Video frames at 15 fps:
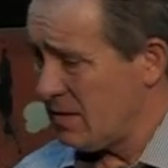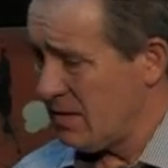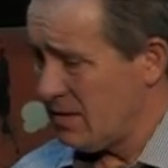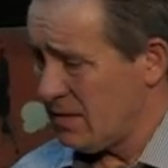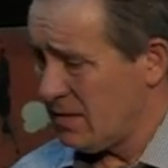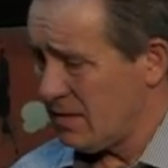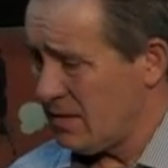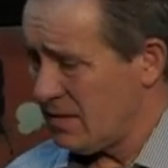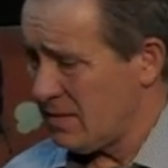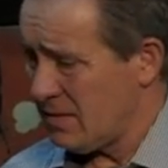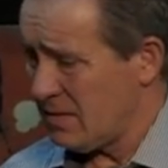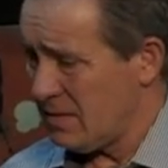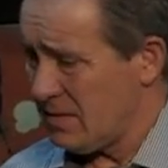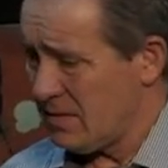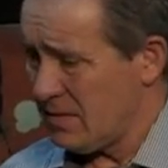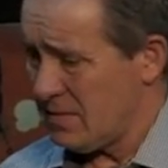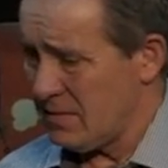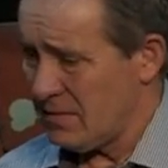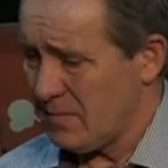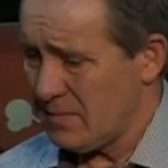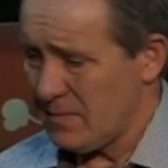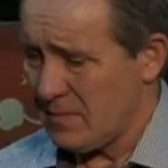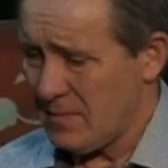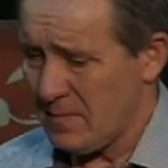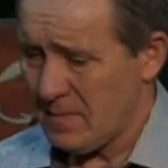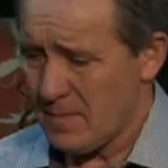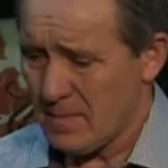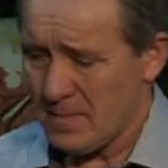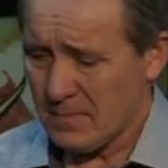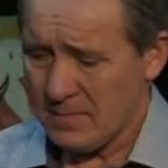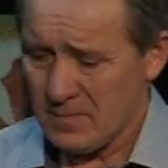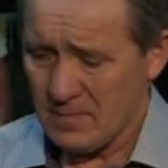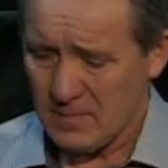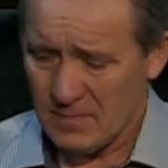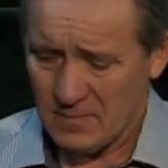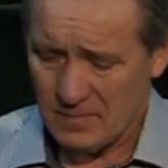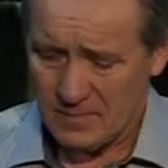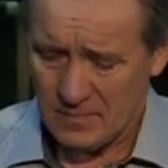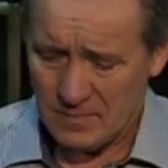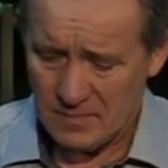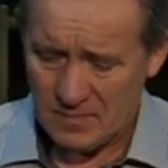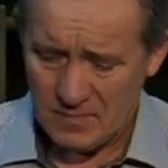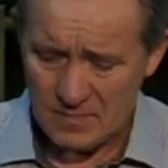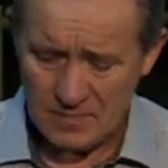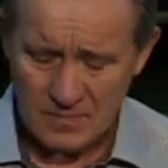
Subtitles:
(not speaking)